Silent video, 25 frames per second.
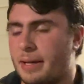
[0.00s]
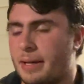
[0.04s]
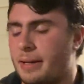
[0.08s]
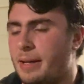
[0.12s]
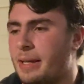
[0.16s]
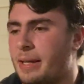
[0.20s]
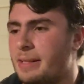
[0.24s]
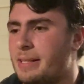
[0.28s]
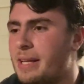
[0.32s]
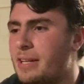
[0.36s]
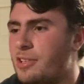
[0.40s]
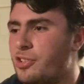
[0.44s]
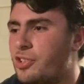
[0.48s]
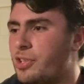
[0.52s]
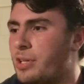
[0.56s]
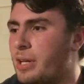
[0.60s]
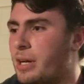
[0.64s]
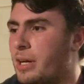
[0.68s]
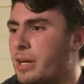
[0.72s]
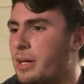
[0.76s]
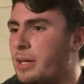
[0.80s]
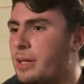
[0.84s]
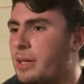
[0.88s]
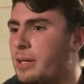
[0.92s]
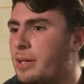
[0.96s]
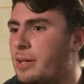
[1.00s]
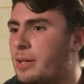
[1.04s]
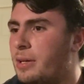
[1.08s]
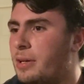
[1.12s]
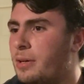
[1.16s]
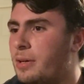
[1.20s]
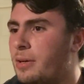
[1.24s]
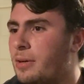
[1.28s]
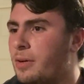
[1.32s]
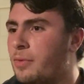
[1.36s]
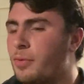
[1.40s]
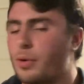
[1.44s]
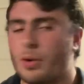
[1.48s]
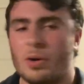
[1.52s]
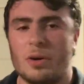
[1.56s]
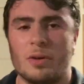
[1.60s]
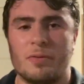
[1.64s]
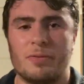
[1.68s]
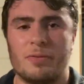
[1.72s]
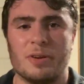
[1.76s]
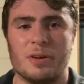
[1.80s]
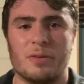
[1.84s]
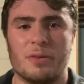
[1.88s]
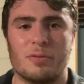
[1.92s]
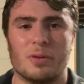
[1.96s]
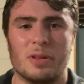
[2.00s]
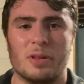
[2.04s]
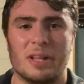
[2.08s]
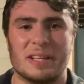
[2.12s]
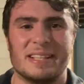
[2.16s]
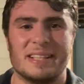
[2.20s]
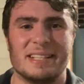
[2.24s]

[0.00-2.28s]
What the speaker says: not overall feel for like